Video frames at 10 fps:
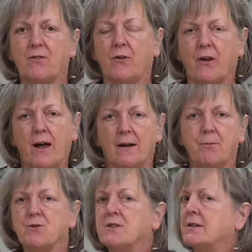but they're the kind of
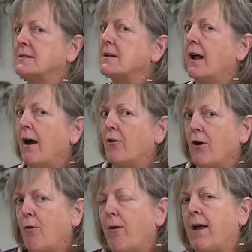person that's not
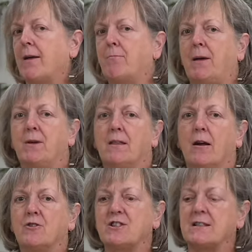outgoing, and maybe
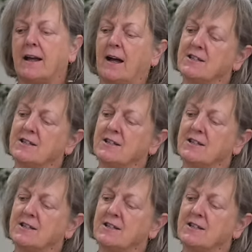they're just like,